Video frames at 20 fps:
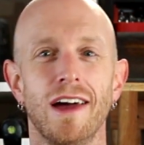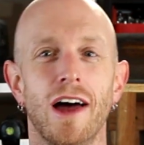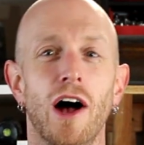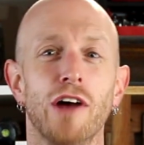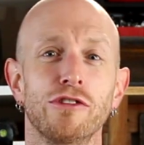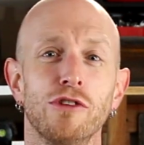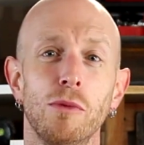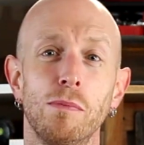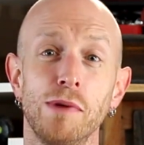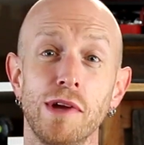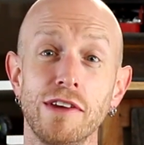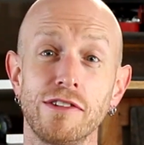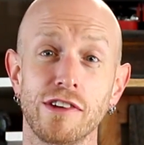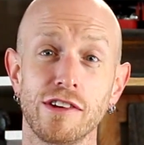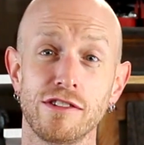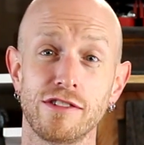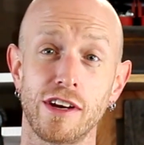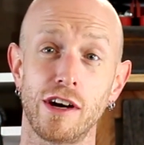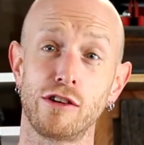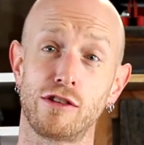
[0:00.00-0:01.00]
Also, please
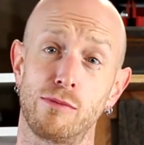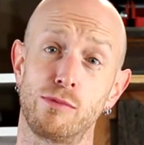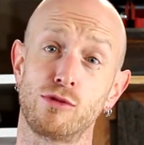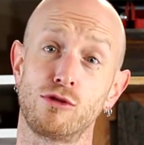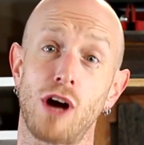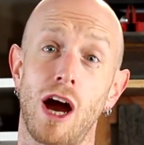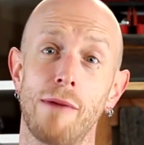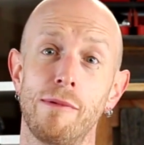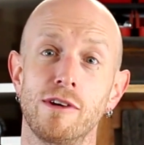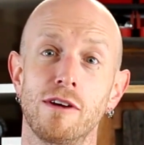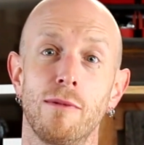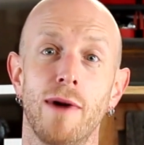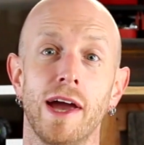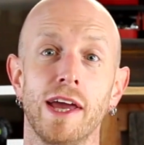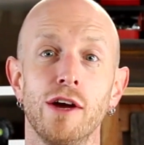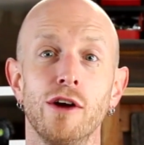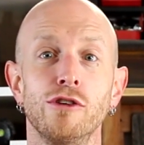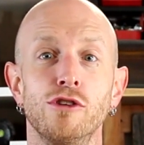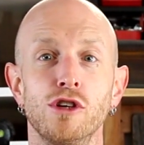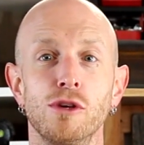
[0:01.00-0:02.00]
consider subscribing to my
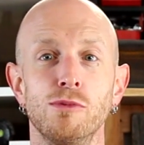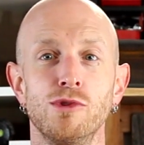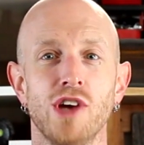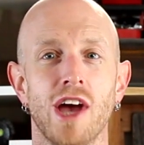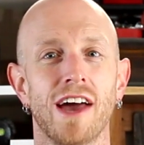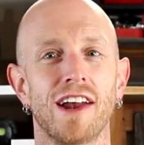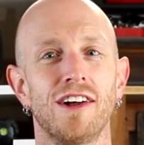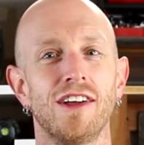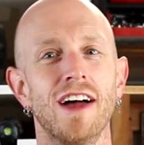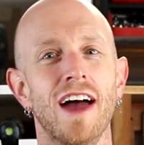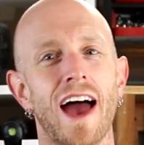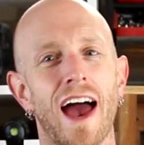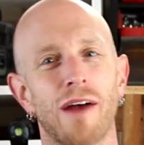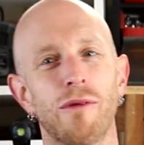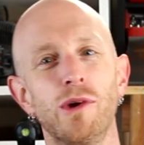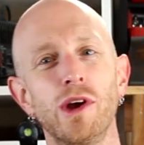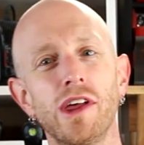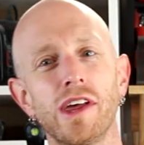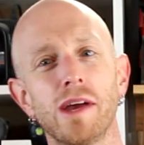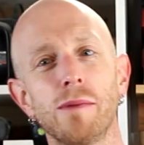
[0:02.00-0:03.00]
YouTube channel. I
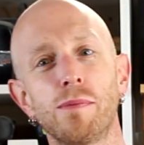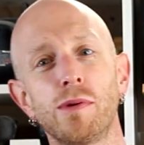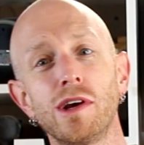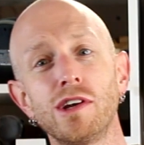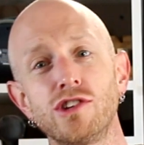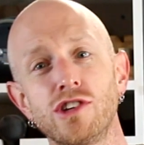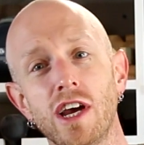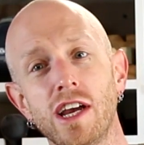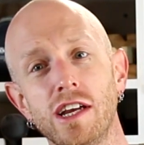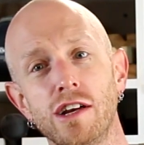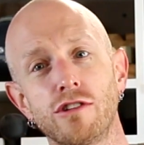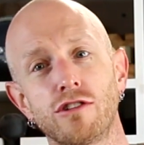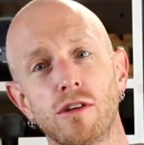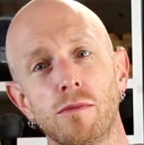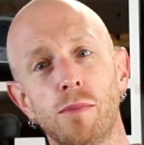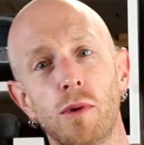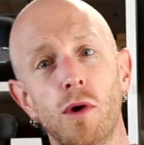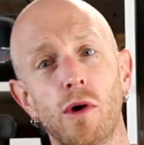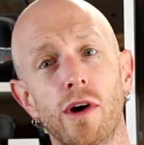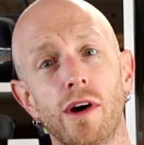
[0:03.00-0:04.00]
really appreciate your
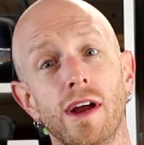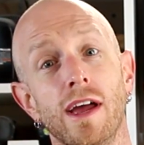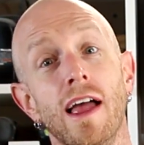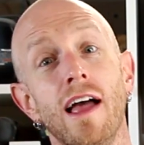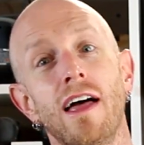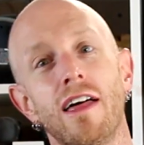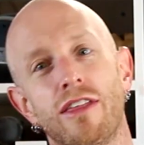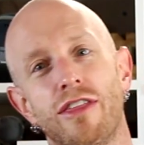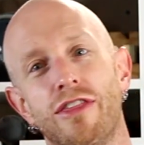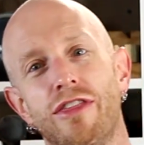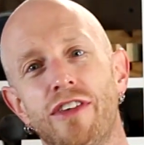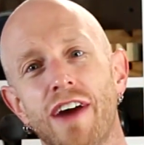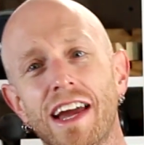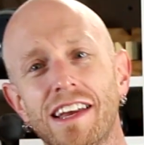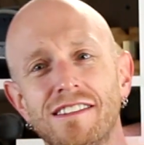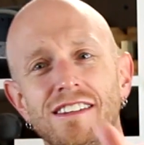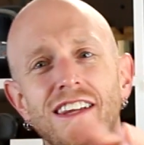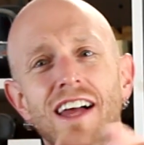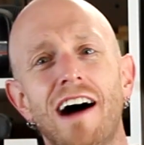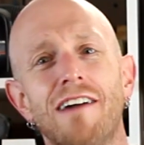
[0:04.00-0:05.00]
support.
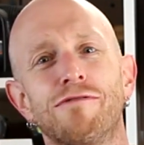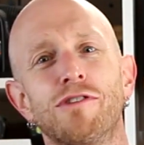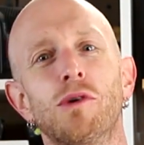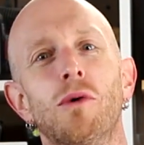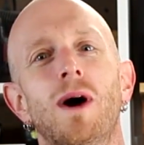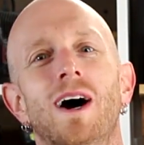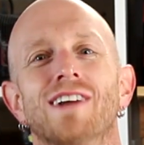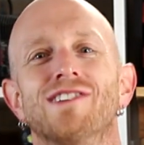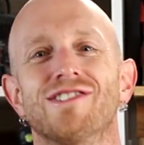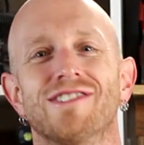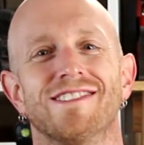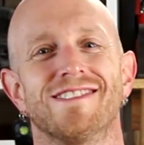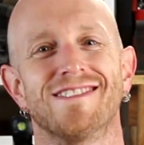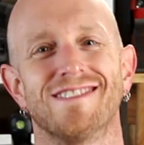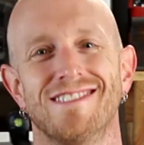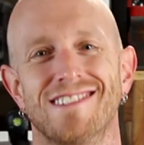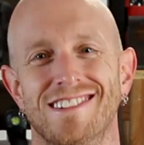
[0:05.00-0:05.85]
Thanks a lot for watching.